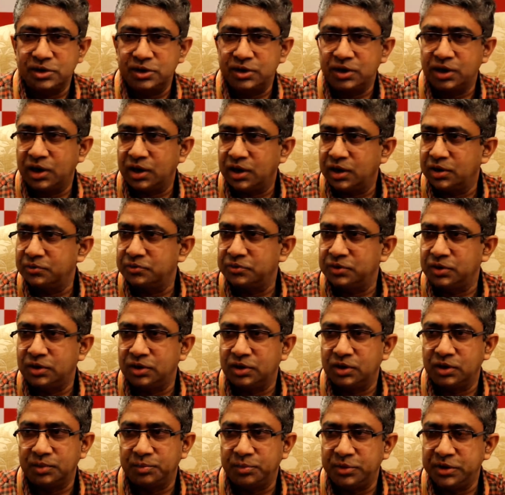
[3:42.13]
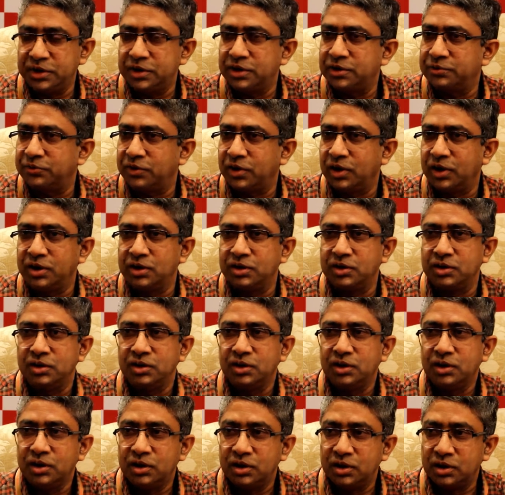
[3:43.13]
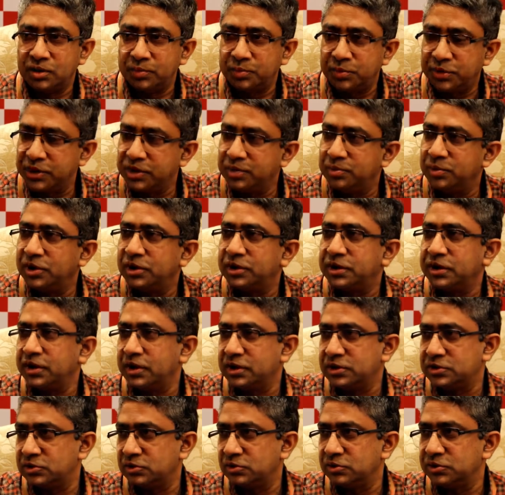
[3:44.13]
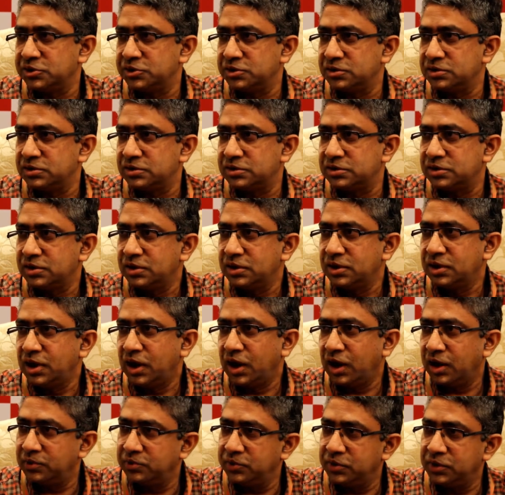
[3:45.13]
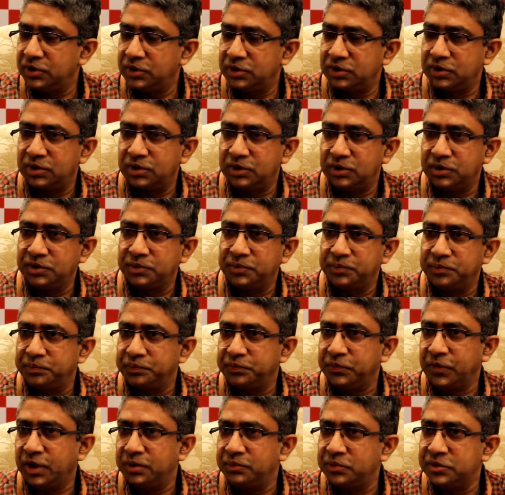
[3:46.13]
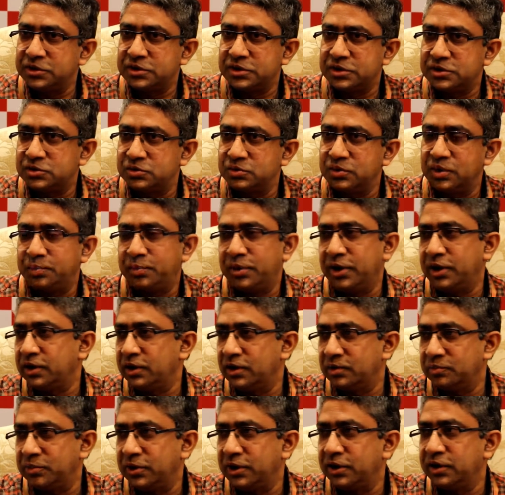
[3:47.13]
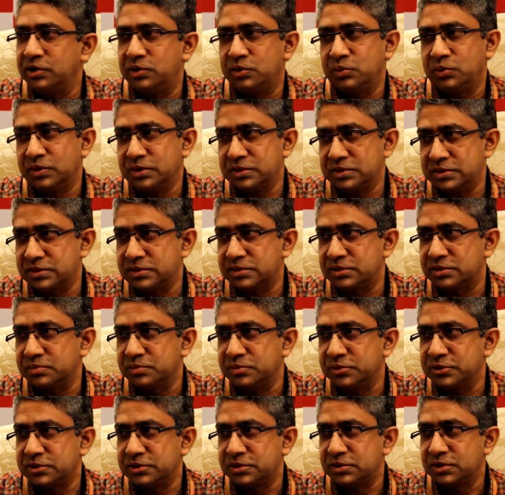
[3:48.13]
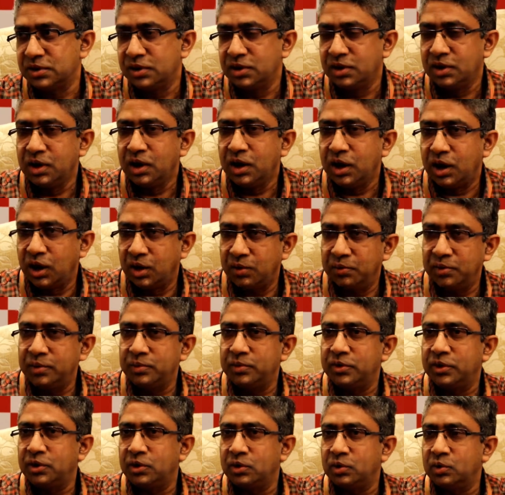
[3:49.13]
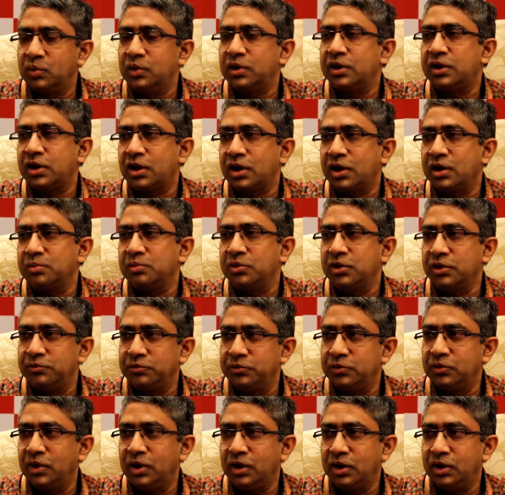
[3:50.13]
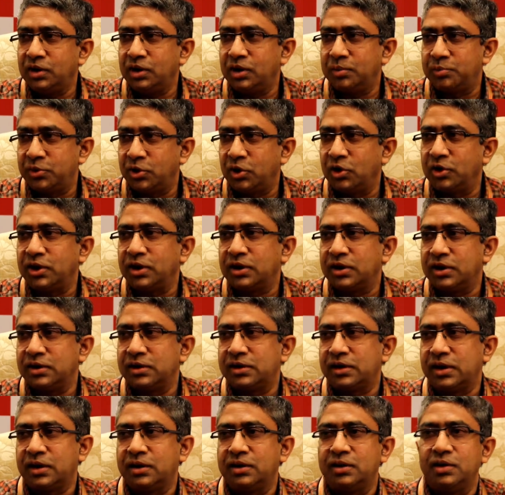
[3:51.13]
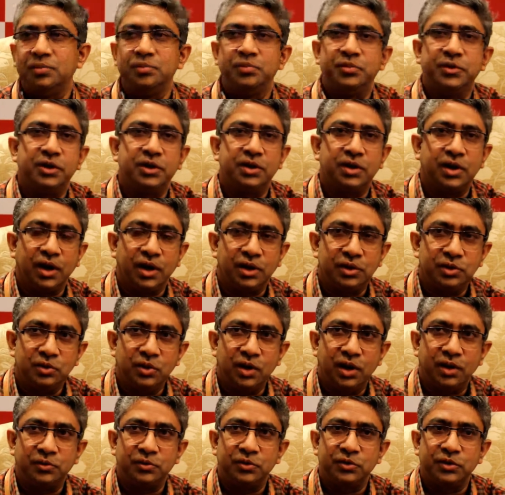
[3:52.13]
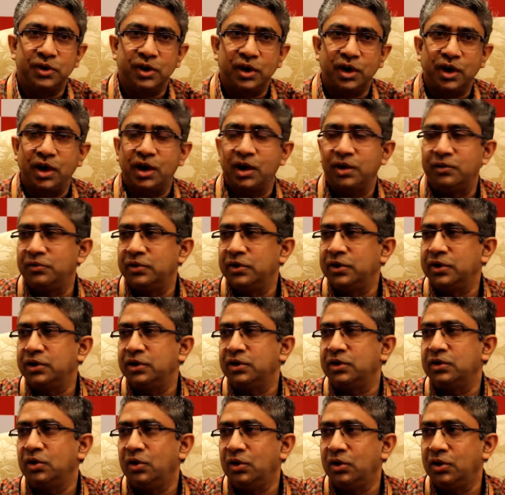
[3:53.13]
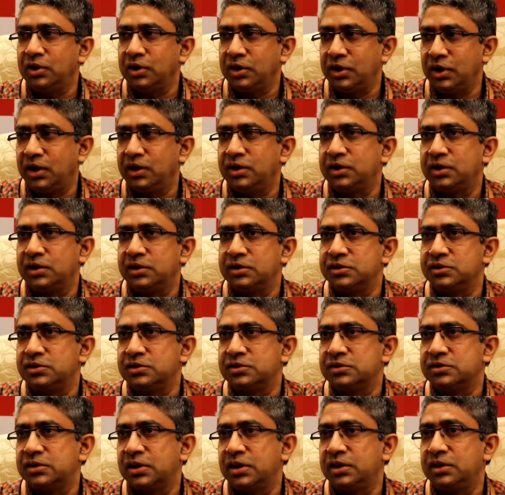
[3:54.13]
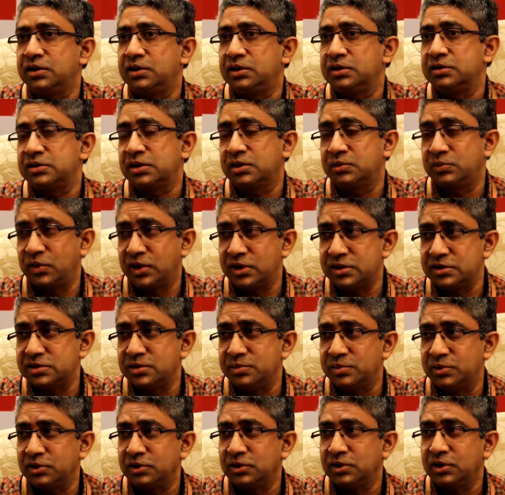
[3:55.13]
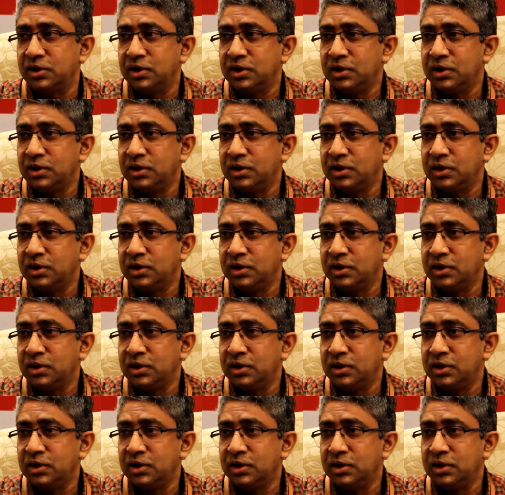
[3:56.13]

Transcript: have predefined, pre-built AI solutions, and we just do a plug and play into our systems. However, over time, if you are a product and tech company and you have to rely heavily on AI intelligence, then it is advisable